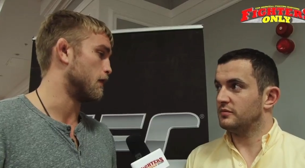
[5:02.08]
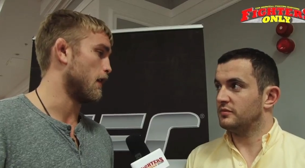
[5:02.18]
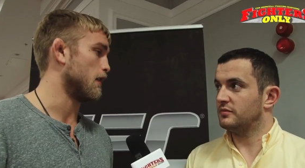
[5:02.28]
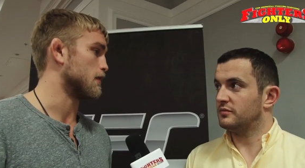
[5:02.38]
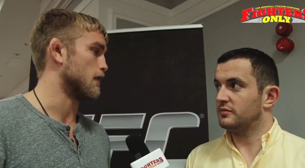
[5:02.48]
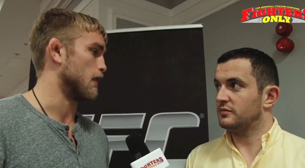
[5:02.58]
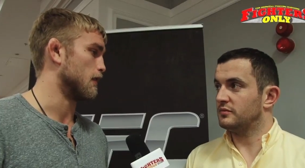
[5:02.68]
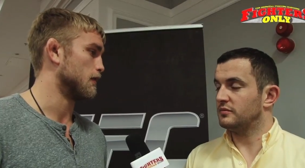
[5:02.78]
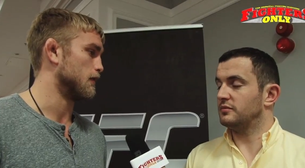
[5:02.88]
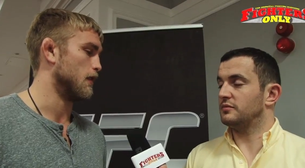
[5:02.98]
Speaker 1: fighting
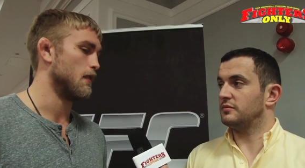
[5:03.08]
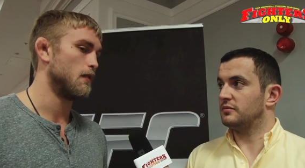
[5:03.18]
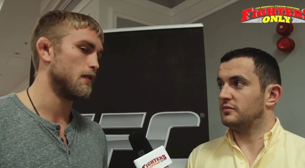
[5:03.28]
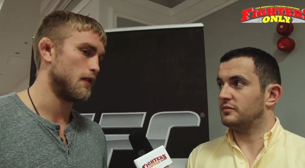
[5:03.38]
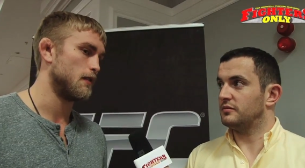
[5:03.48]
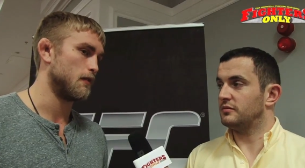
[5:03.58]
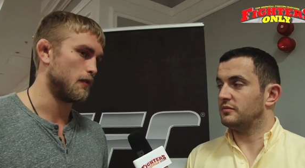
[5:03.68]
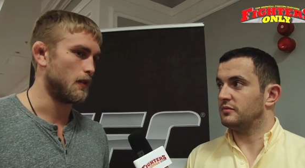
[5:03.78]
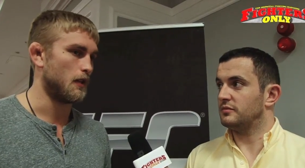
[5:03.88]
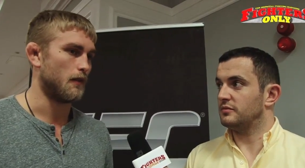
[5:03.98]
style. Mm. You know, he goes into
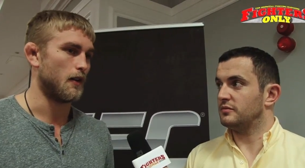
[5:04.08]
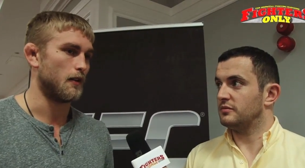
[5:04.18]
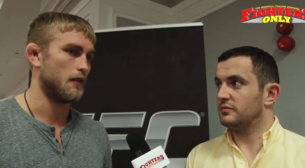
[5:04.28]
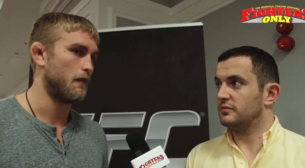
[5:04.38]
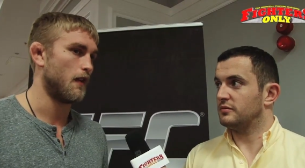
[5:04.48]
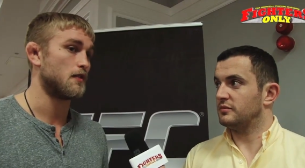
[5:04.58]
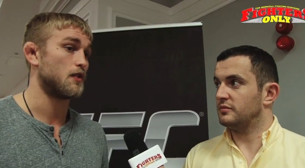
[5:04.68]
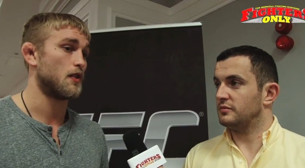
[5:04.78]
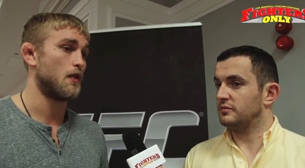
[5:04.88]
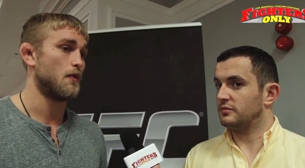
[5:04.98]
to give a defense
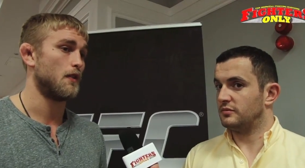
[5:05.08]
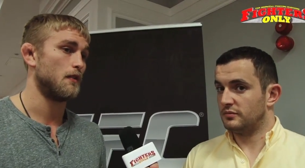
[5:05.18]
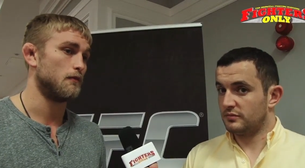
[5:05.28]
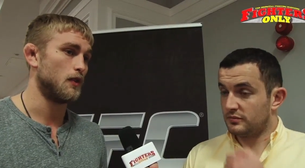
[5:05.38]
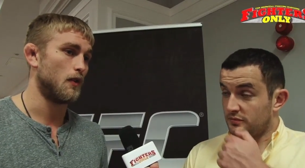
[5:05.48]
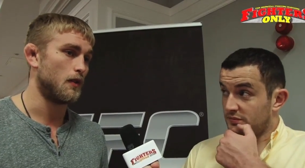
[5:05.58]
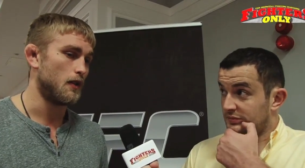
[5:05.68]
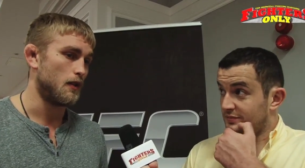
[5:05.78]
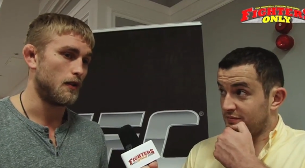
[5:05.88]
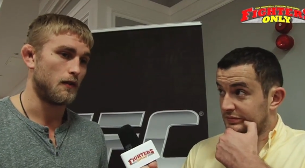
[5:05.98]
a show, and you know
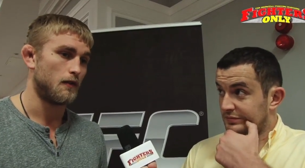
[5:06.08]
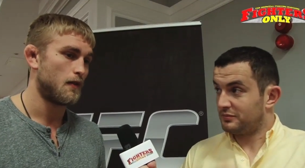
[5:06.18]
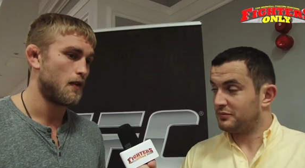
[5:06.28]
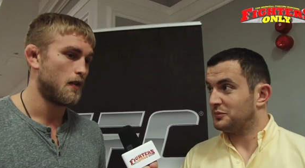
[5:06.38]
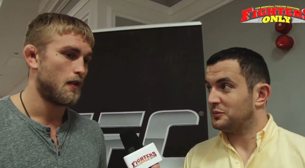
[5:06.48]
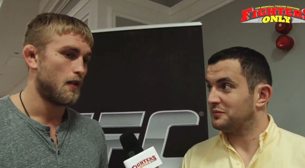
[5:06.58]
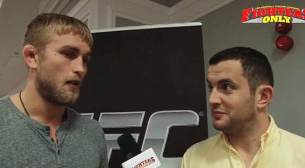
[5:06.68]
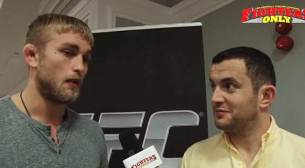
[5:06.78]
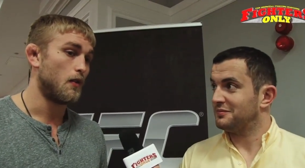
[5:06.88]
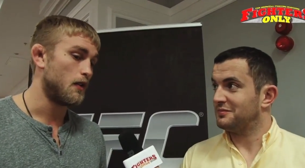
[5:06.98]
he
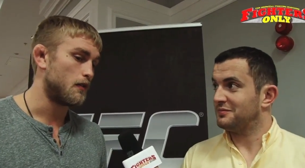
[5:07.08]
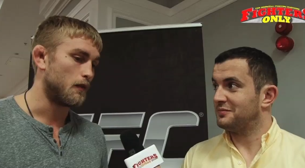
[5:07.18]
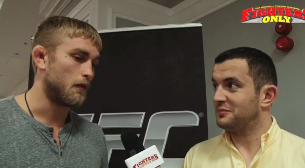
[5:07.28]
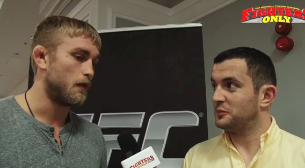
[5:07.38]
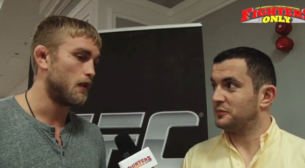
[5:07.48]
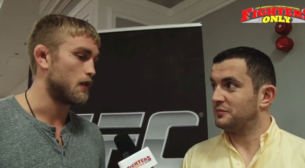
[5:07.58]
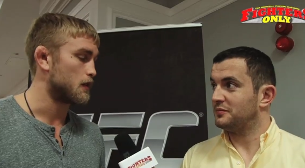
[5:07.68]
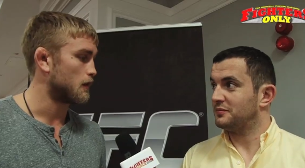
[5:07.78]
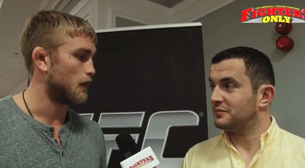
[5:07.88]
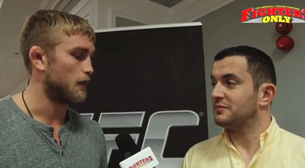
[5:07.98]
he go into to
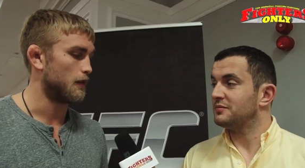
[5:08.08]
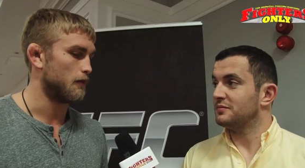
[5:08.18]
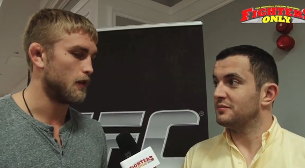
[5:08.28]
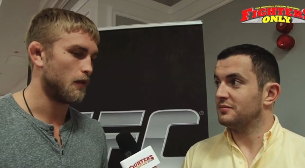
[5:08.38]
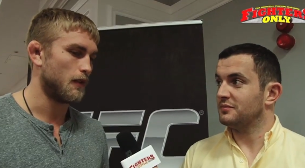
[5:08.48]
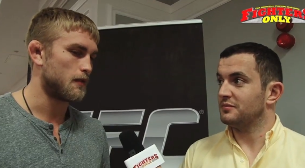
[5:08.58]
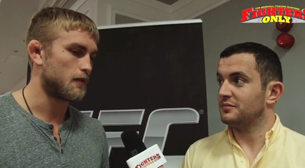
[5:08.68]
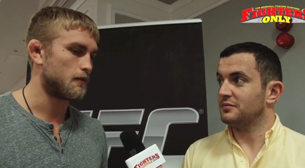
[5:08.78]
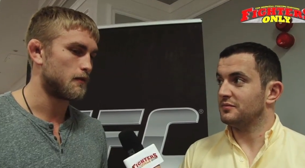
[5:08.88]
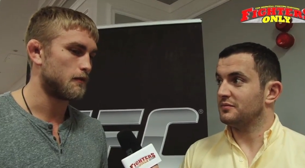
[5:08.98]
finish, and you know
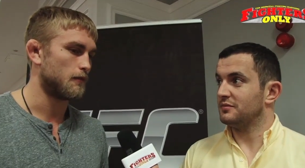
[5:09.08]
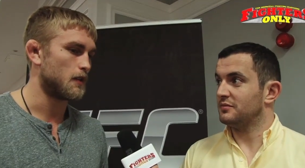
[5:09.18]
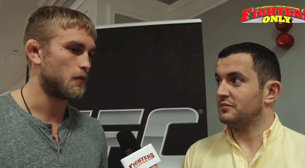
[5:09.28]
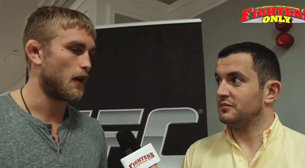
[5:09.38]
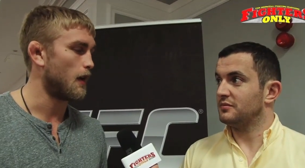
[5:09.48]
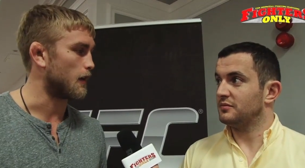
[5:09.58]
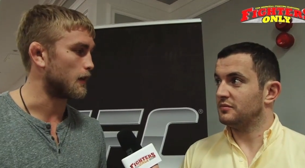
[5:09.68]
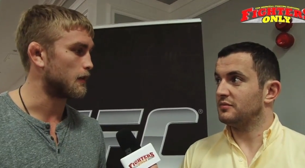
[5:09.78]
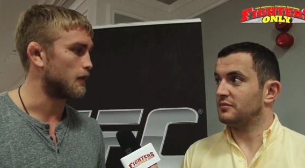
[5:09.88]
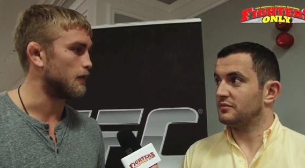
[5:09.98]
that's that's what I like to